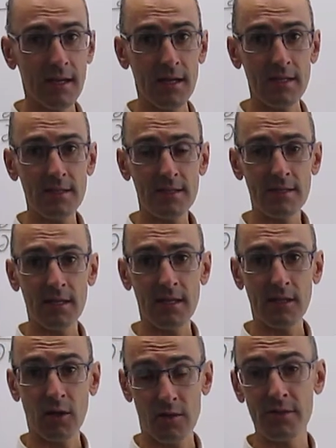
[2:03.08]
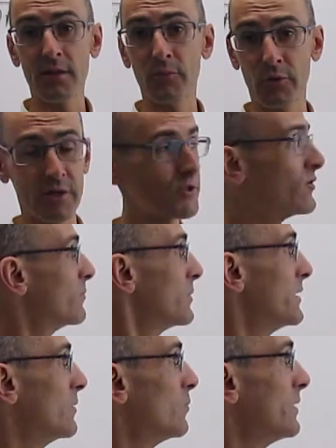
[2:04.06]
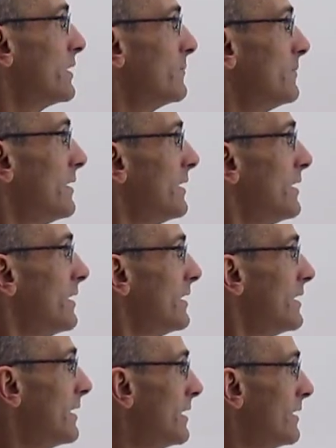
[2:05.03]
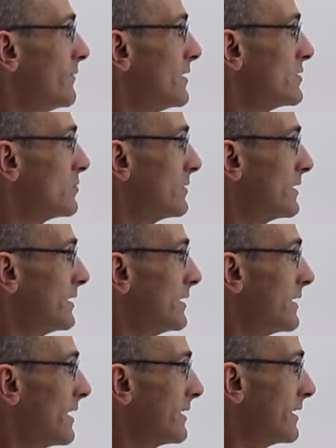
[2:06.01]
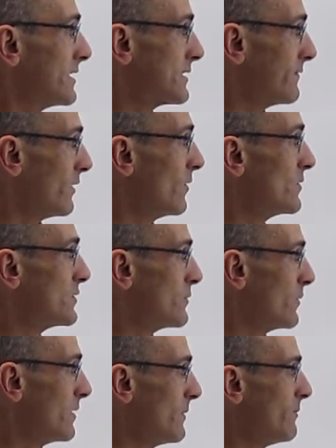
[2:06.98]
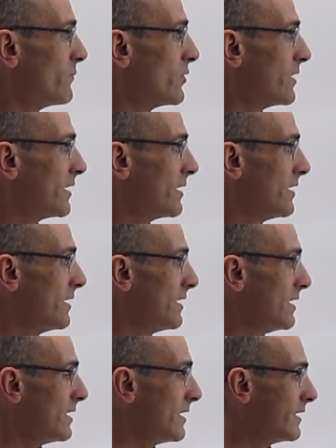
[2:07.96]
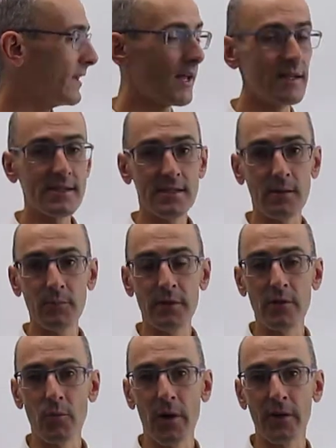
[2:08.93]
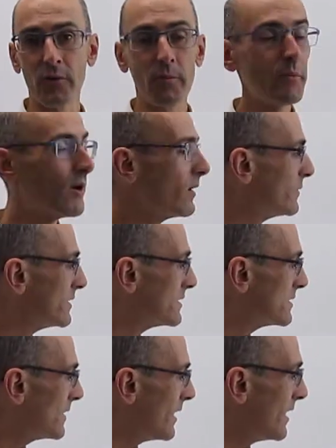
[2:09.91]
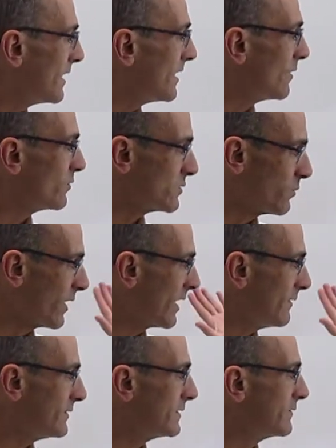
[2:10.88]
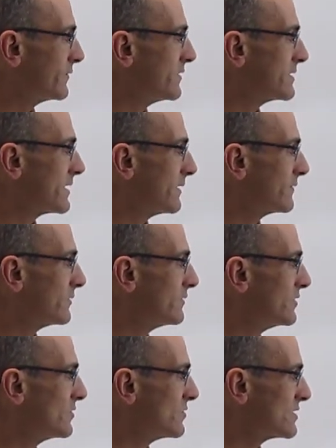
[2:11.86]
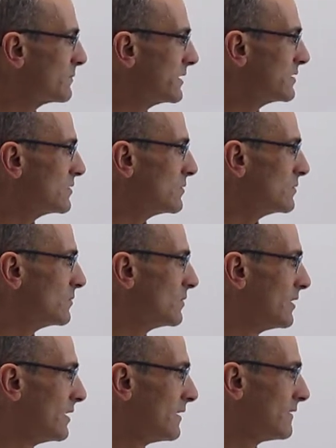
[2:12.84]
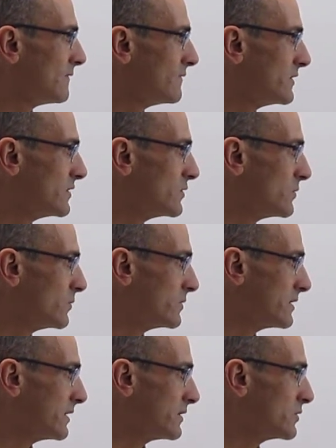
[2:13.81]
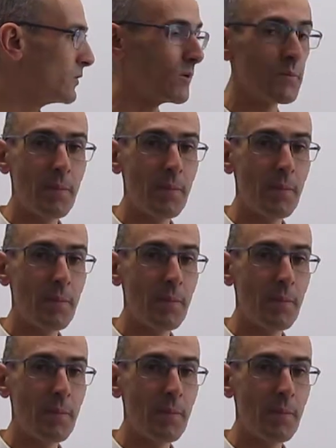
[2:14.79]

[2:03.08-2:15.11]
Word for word: gas, uh, constant pressure, P1, and eventually that gas flows through the membrane and it ends up in the right compartment, uh, which will have a different set of conditions, P2, V2, T2.